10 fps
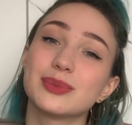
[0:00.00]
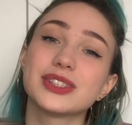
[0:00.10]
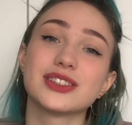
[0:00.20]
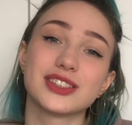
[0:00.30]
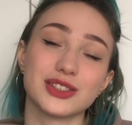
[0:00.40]

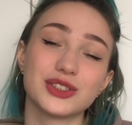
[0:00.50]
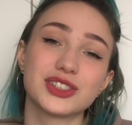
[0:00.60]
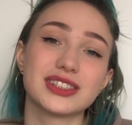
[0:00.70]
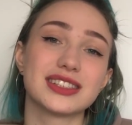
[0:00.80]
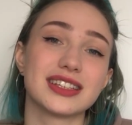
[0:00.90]
tips and
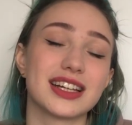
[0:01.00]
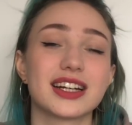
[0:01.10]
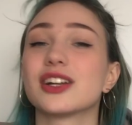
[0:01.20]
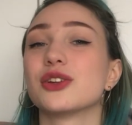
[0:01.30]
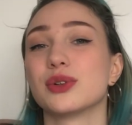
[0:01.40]
solutions in
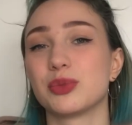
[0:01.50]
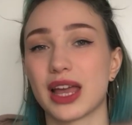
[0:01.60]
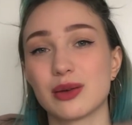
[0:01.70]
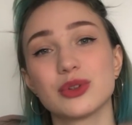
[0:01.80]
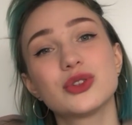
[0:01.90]
there, and you will
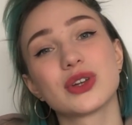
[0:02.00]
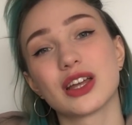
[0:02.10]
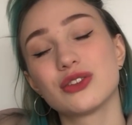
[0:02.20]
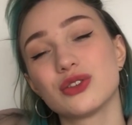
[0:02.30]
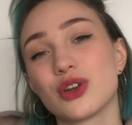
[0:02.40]
be able to
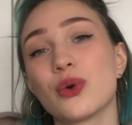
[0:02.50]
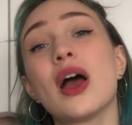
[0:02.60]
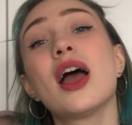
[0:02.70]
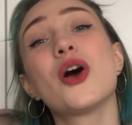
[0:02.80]
get to know